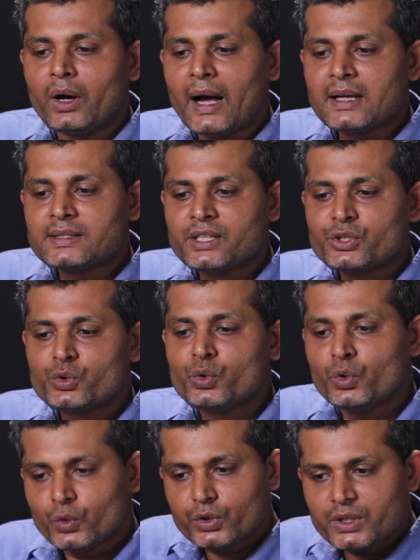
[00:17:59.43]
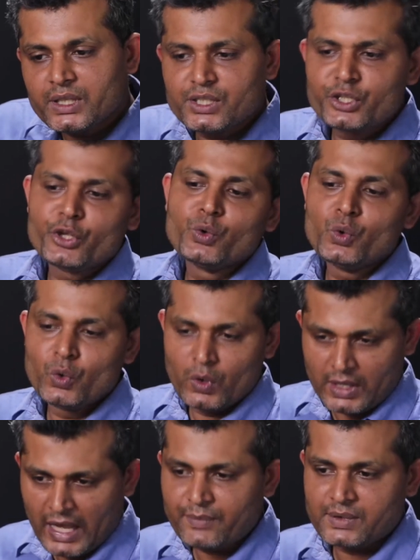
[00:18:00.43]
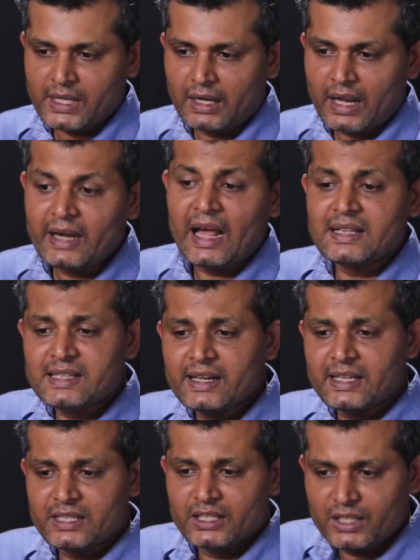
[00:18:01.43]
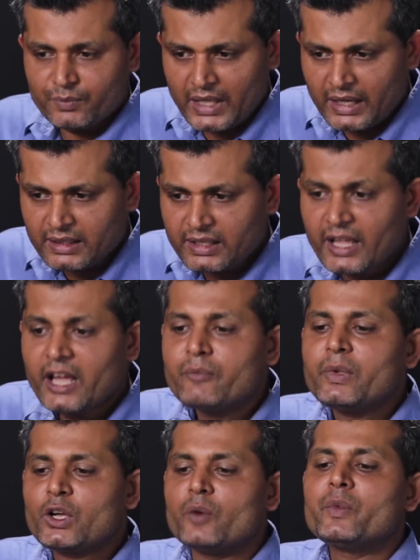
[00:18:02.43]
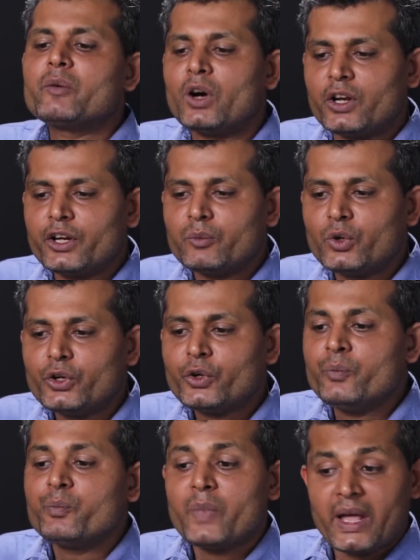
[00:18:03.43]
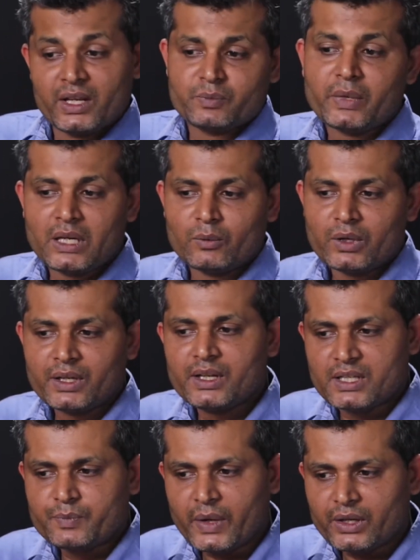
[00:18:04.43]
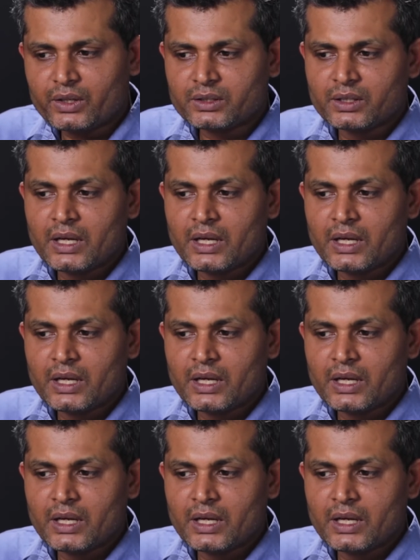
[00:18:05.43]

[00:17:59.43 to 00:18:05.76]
access to this new lifestyle, and as a result of that they are becoming vulnerable to various metabolic risk factors.